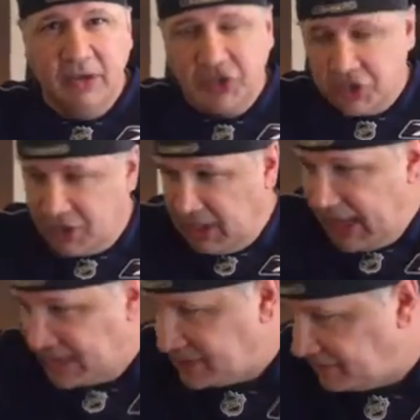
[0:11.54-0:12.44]
which is
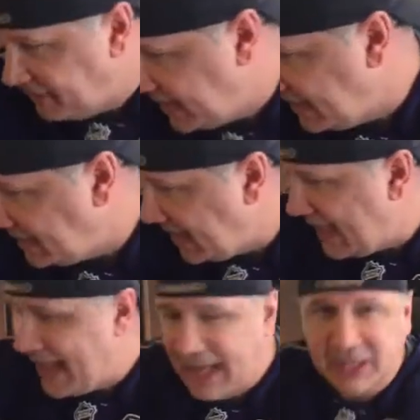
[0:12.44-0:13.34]
classified
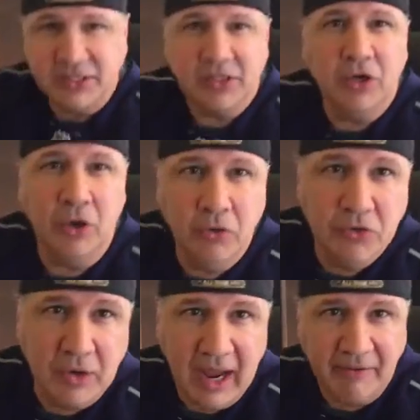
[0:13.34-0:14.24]
as
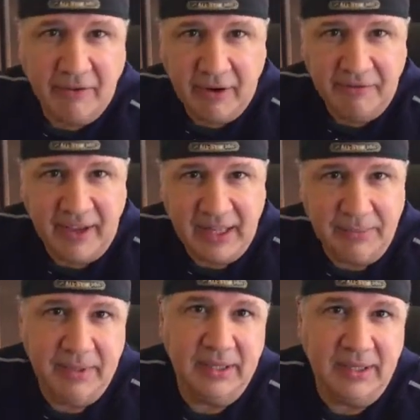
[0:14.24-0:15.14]
co-driver
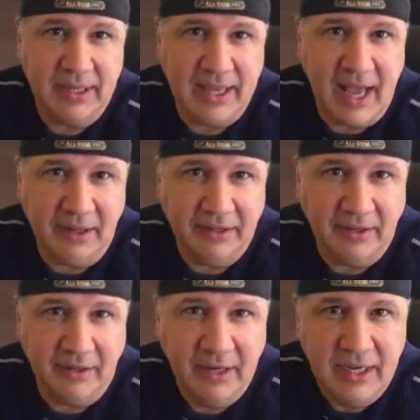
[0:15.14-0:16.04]
availability
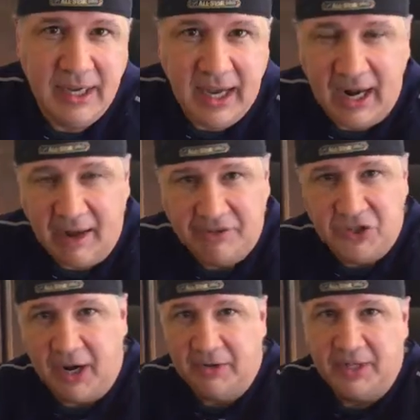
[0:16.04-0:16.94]
calendar. And I've
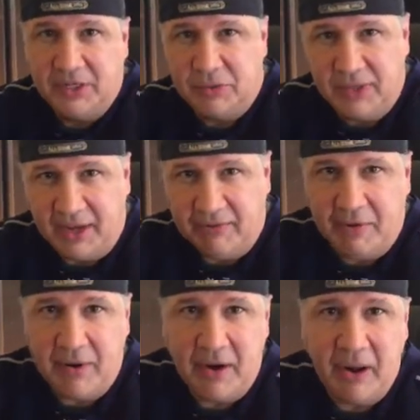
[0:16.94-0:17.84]
shared this with
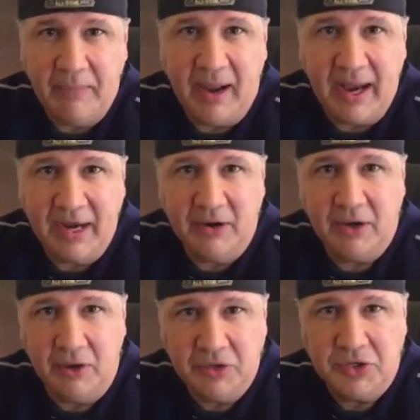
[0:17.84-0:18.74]
everyone on Pioneer
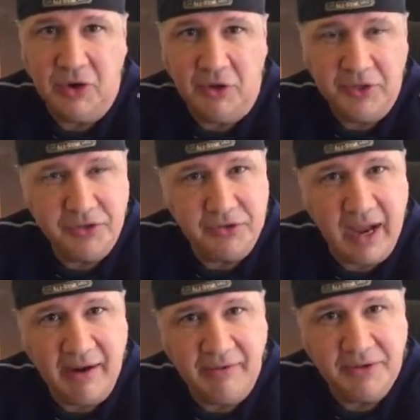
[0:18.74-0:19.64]
Coach and all the
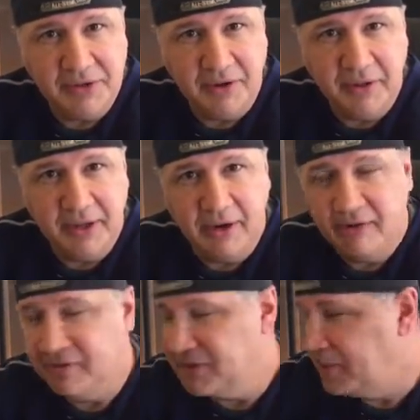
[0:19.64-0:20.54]
drivers and all the
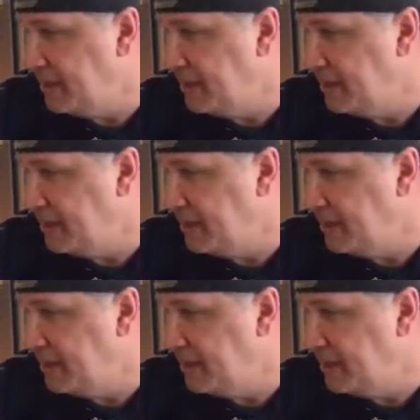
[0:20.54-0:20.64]
office